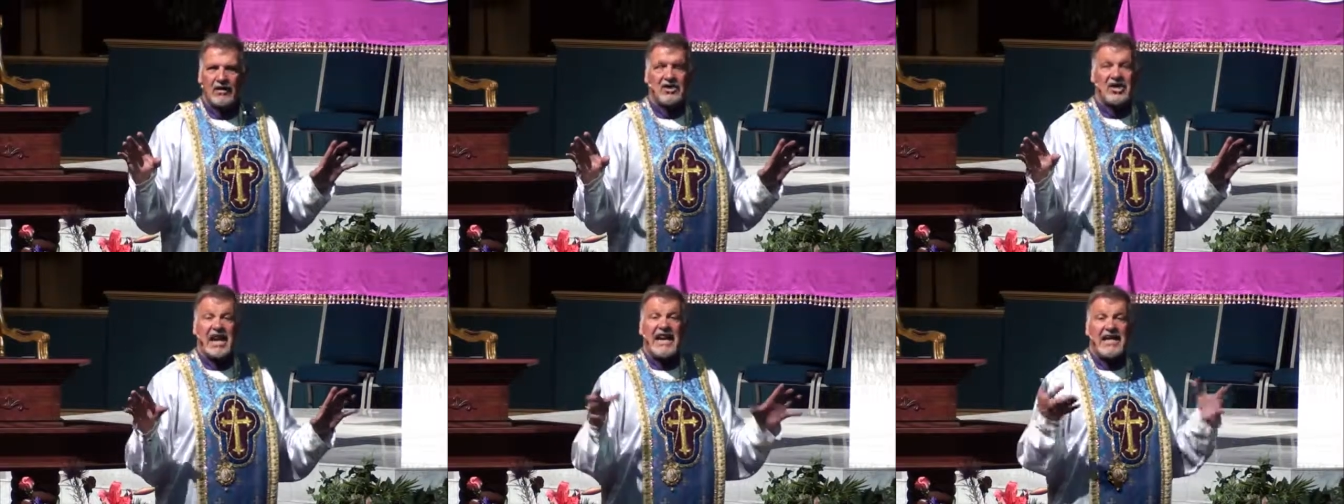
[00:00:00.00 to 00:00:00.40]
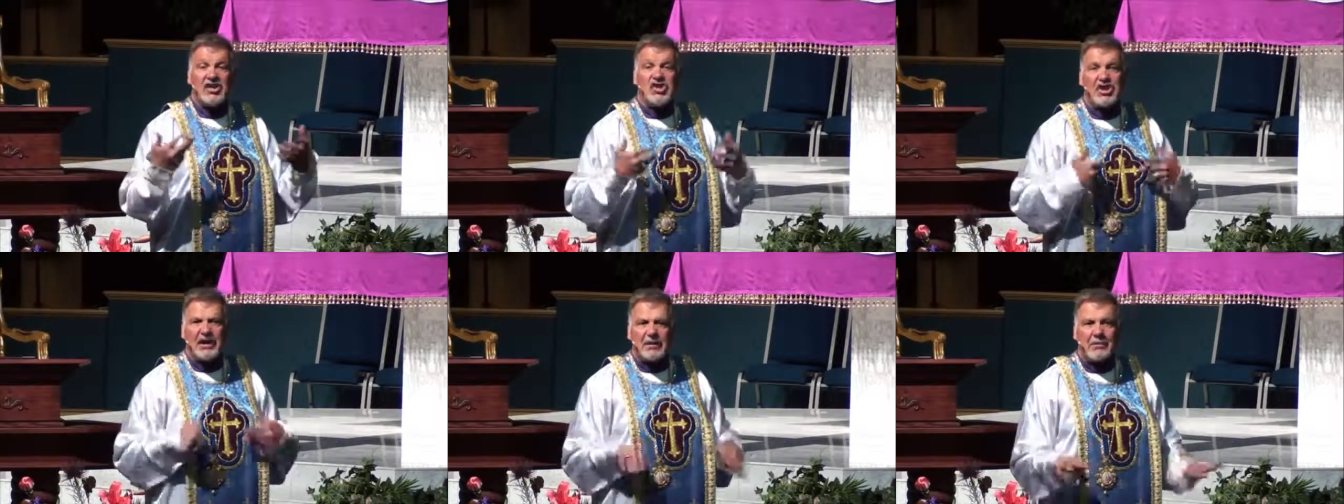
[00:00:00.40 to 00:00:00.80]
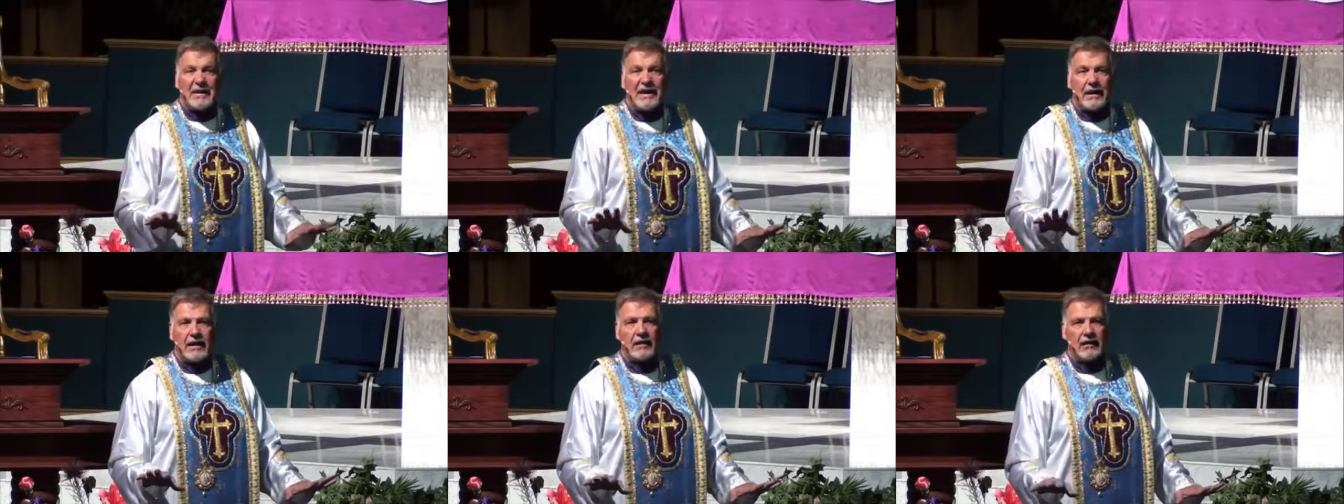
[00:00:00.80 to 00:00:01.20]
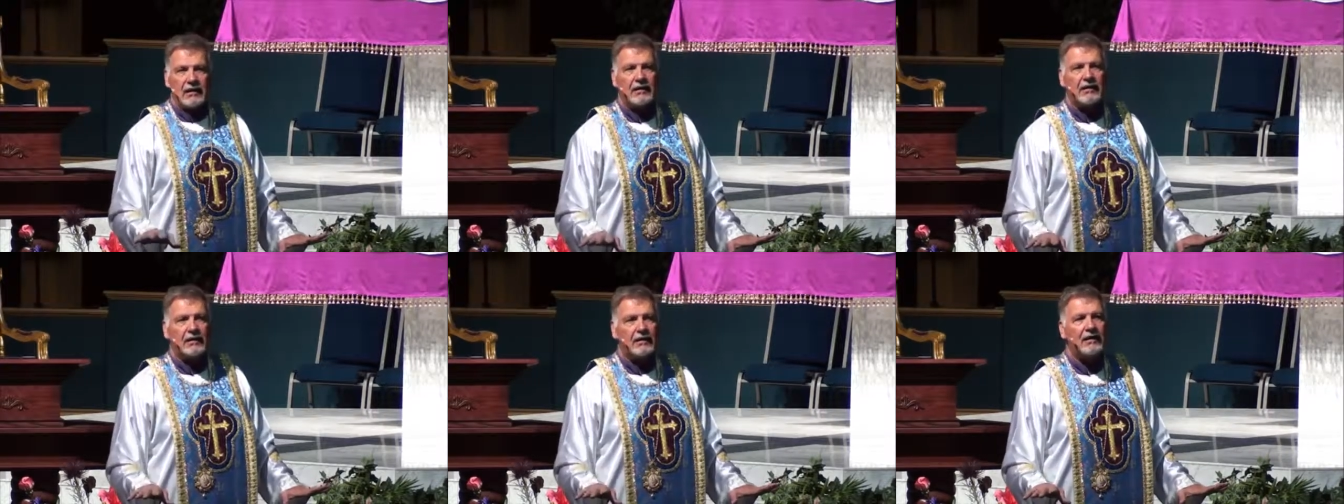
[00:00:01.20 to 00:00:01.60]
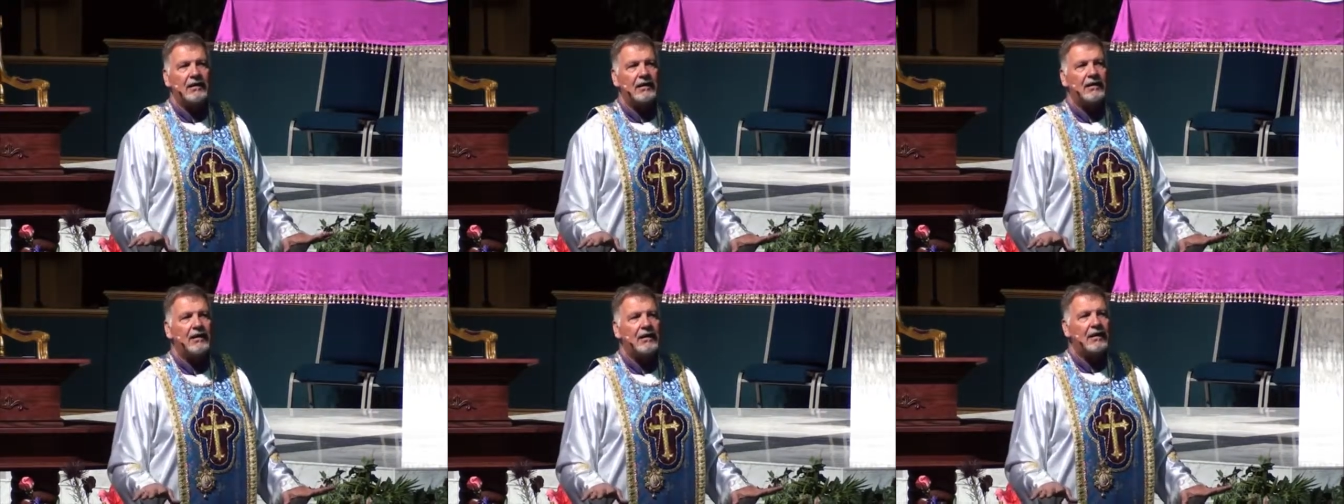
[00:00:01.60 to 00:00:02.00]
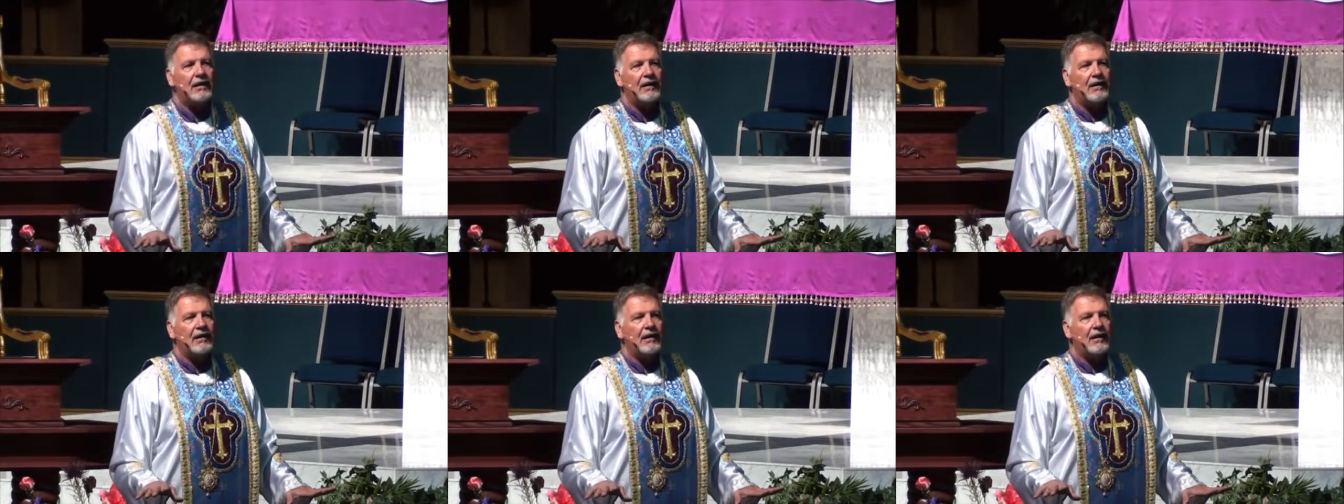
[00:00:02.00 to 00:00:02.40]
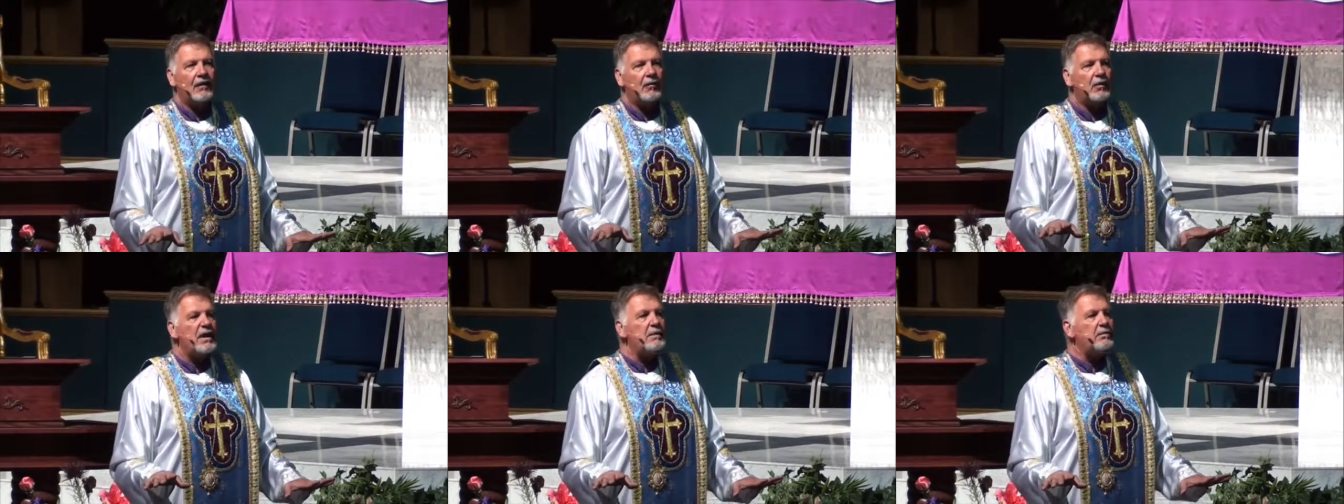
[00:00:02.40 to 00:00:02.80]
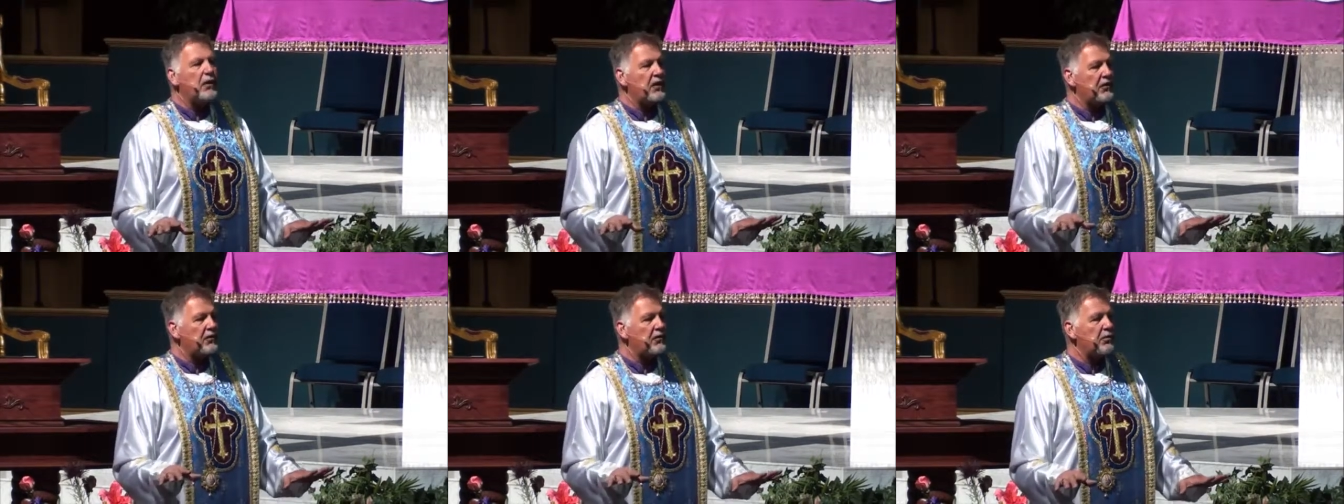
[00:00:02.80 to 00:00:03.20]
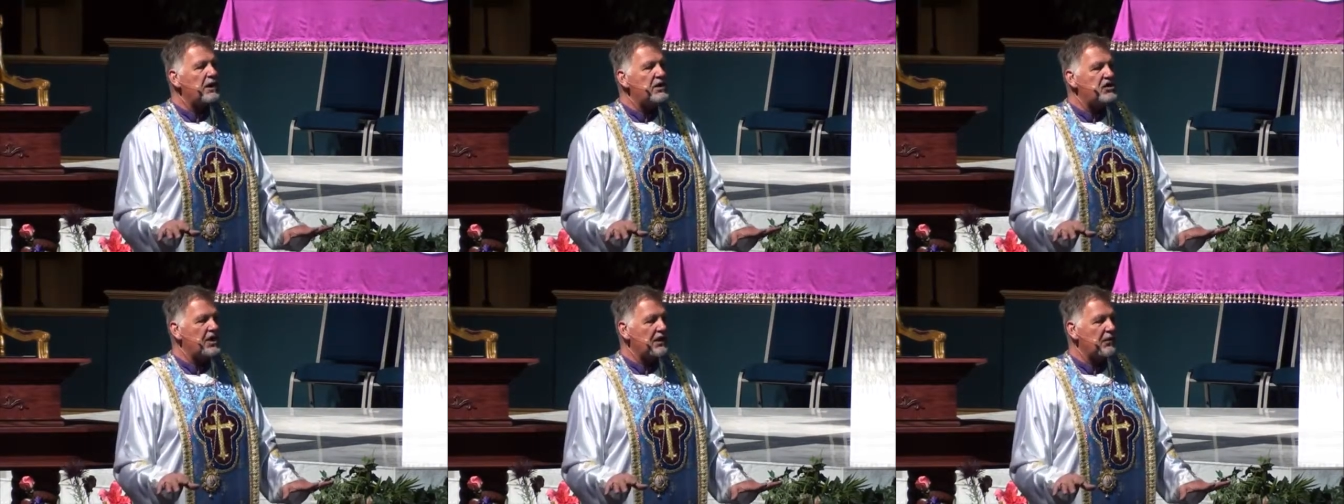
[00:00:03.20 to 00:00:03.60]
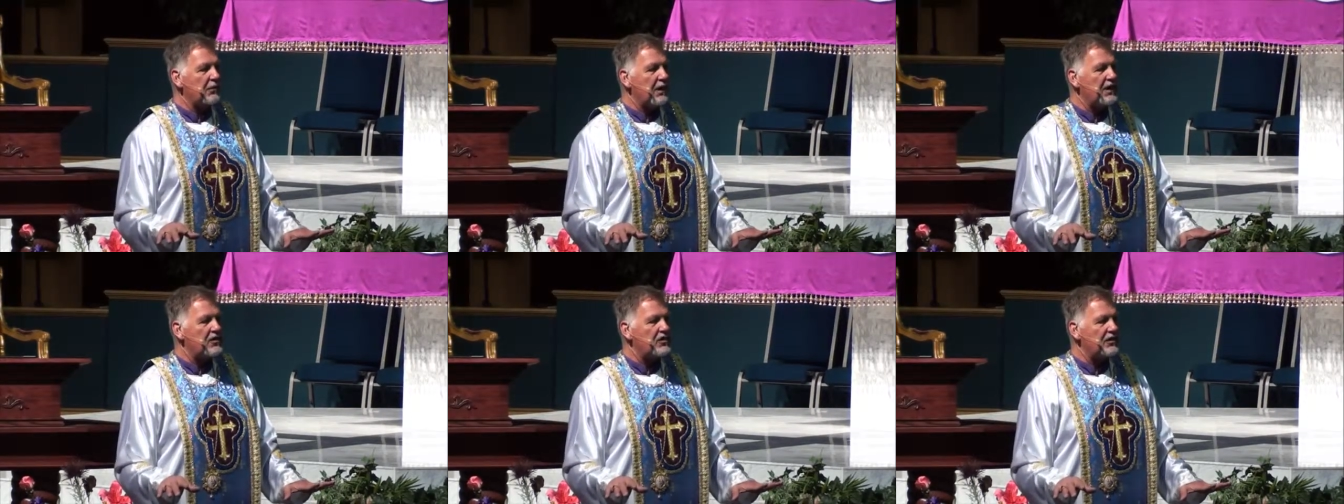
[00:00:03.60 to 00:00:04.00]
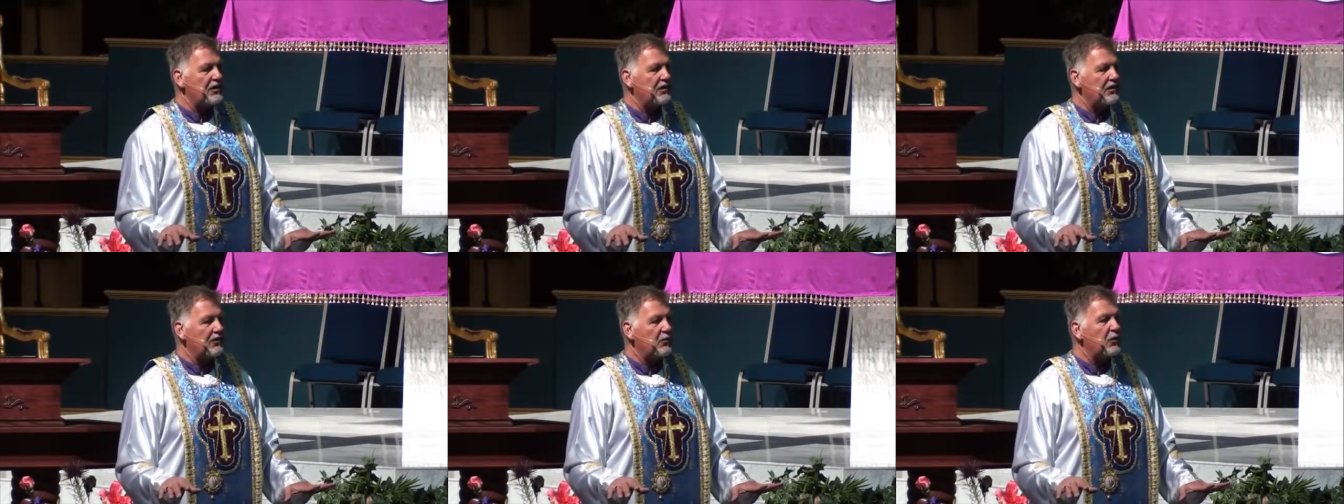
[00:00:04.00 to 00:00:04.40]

Changing me. Rebirth, regeneration,